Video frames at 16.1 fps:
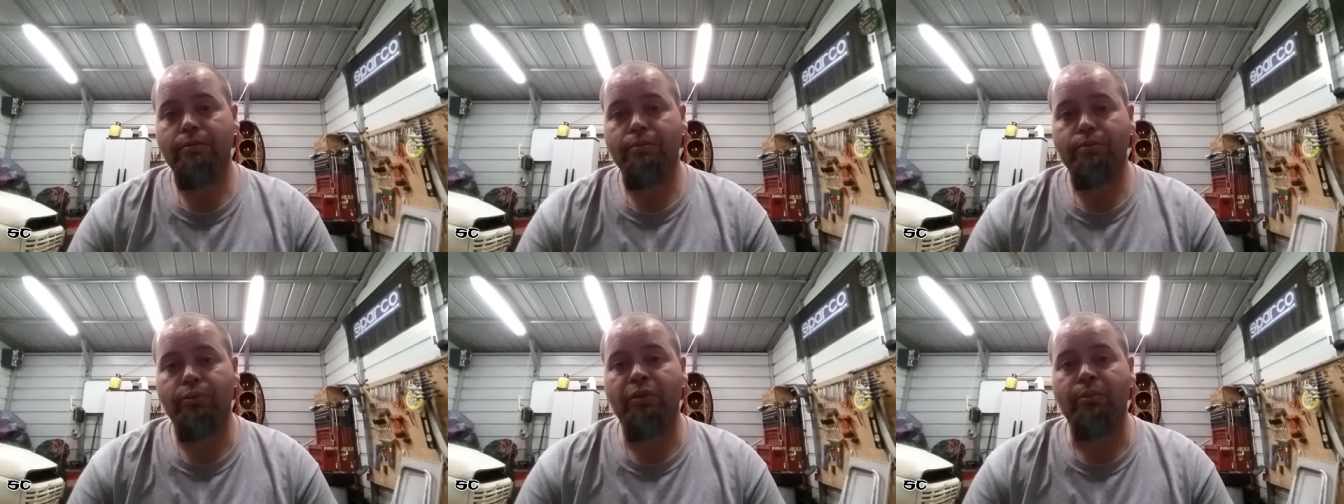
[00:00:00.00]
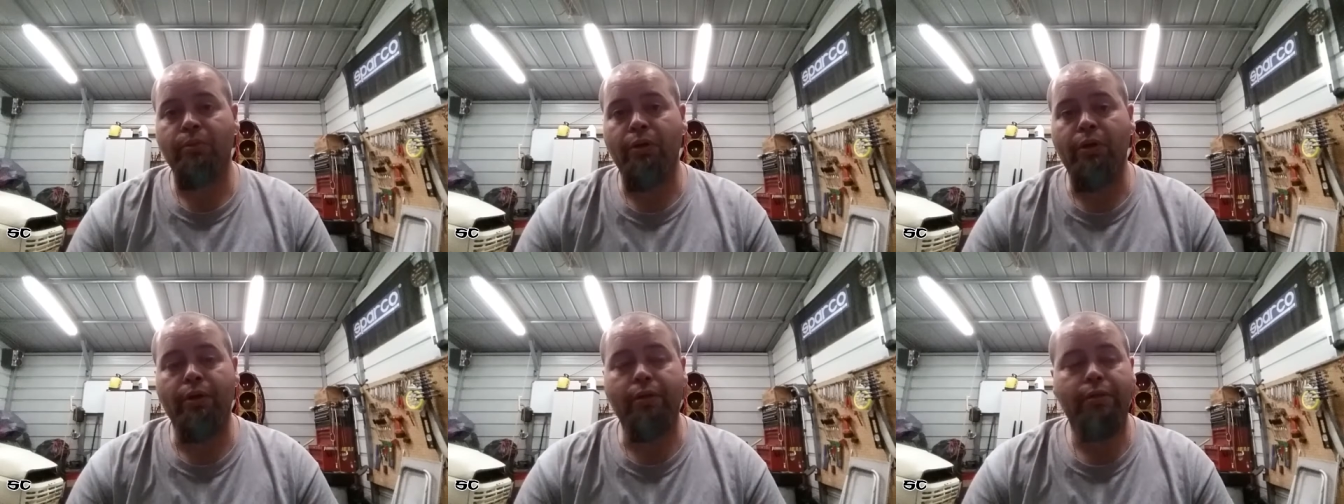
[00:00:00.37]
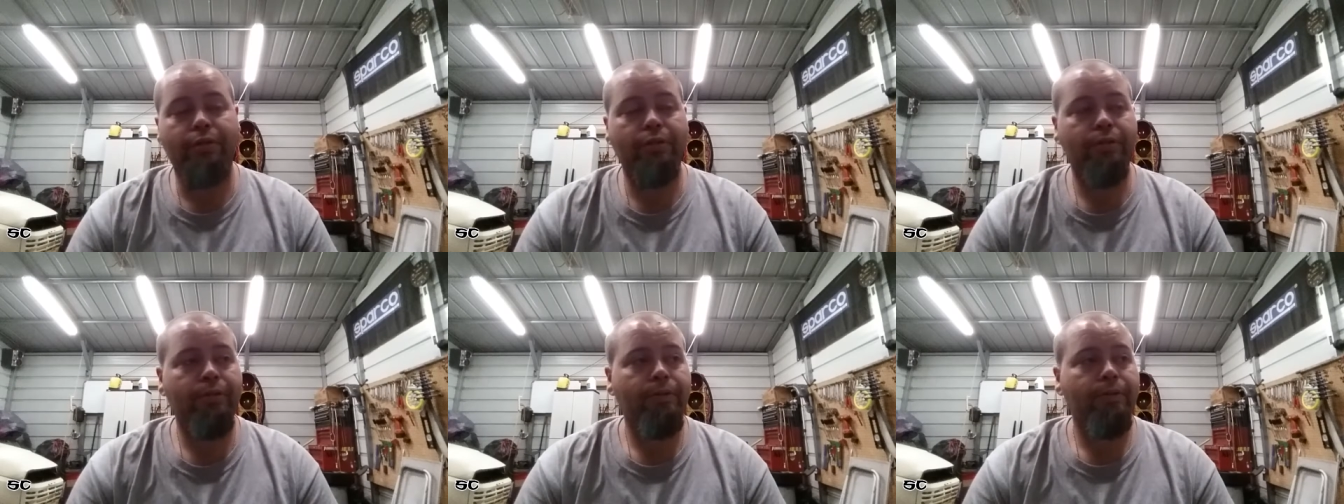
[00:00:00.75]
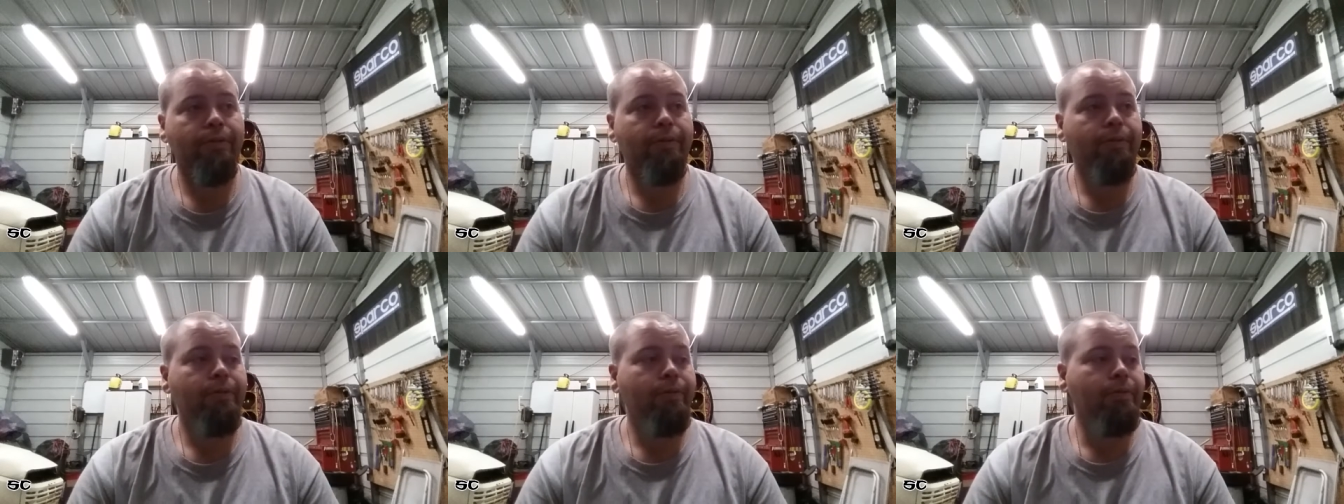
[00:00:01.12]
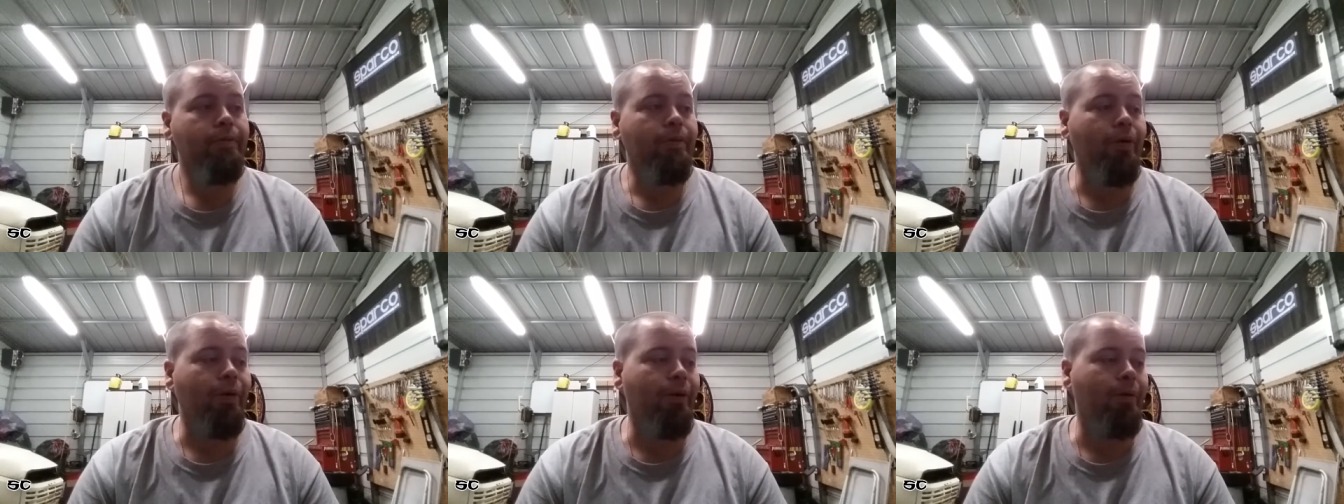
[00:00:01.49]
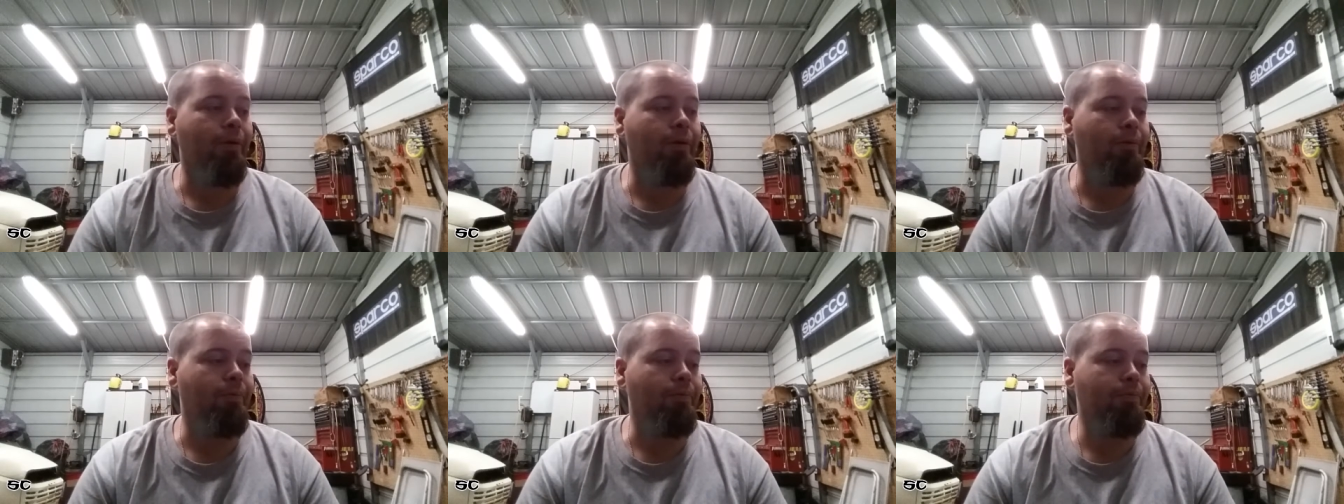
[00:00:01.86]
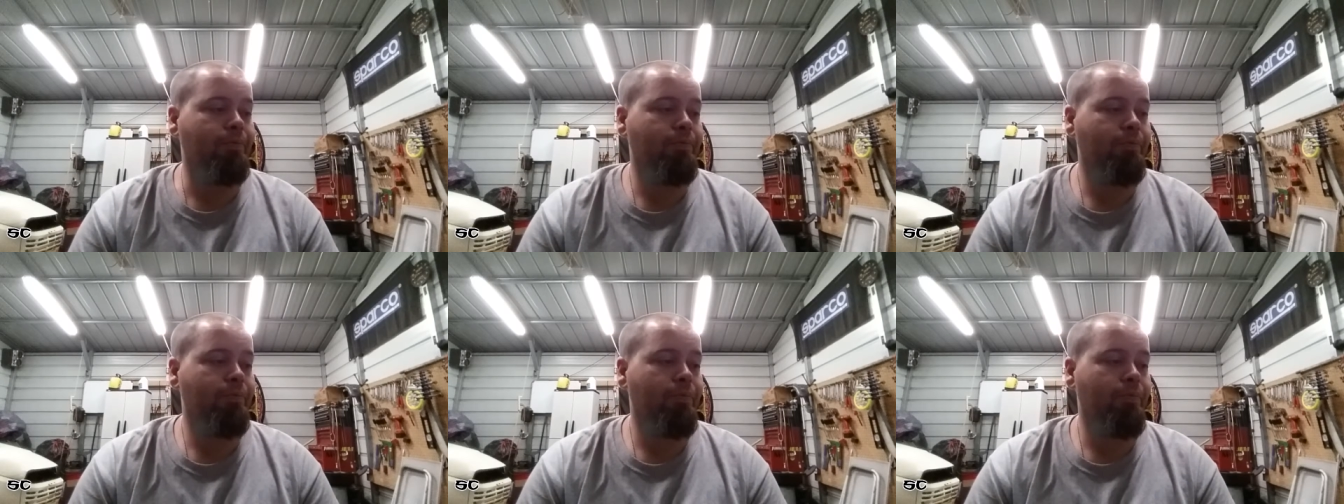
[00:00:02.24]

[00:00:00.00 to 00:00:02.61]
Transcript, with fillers: pretty much. Um,